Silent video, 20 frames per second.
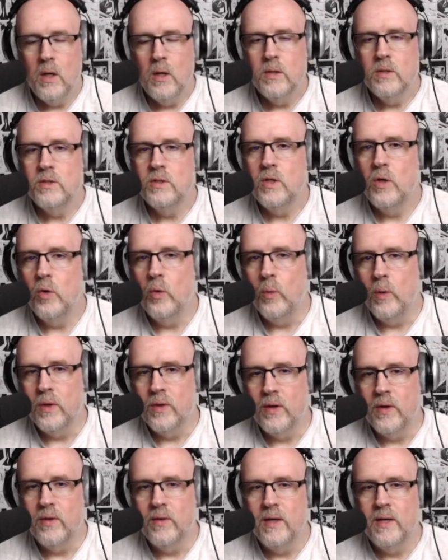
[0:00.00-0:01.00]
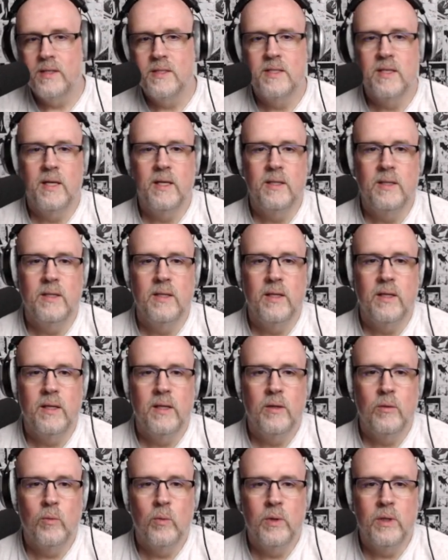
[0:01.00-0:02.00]
So with all that said and
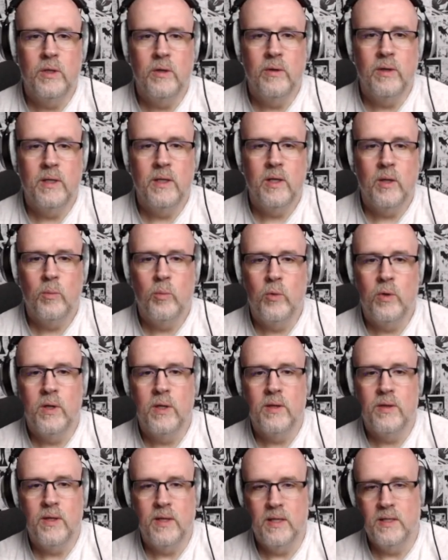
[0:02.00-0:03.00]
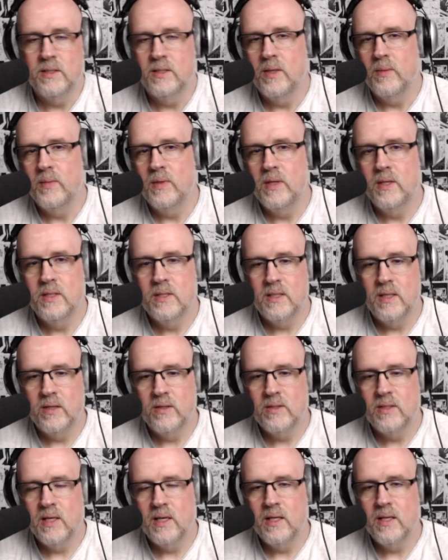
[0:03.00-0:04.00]
done, what you end up with is something that
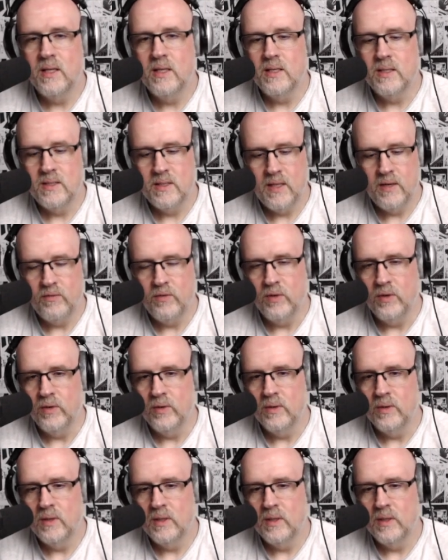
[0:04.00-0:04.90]
sounds like this after